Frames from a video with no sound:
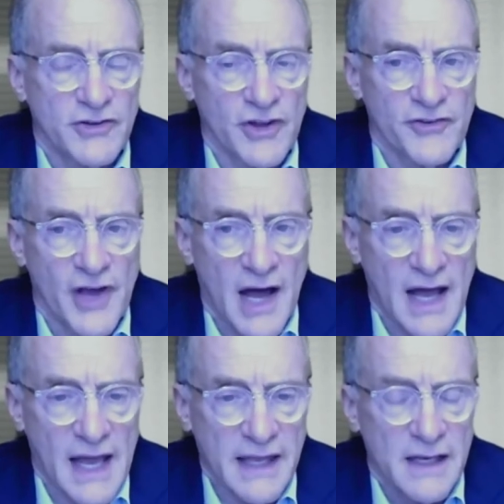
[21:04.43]
reached its
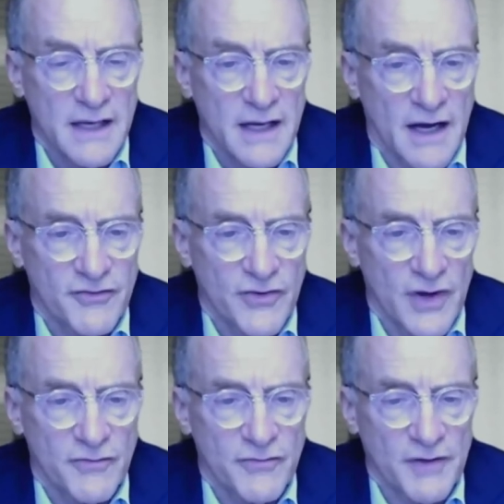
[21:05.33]
high of
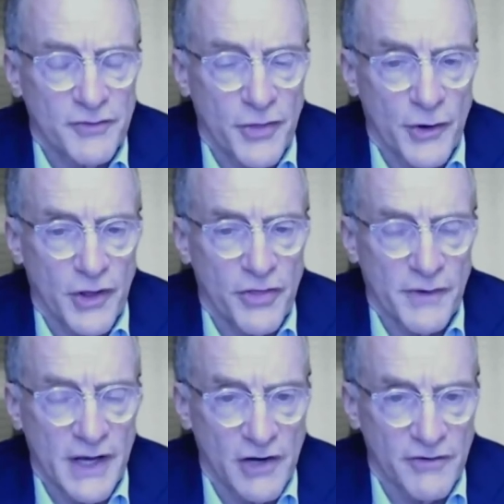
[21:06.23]
roughly
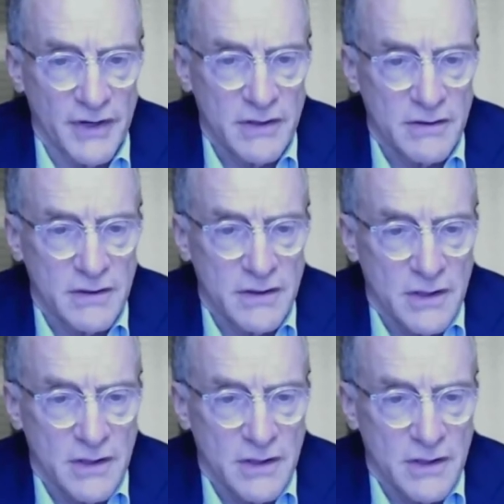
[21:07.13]
3,300.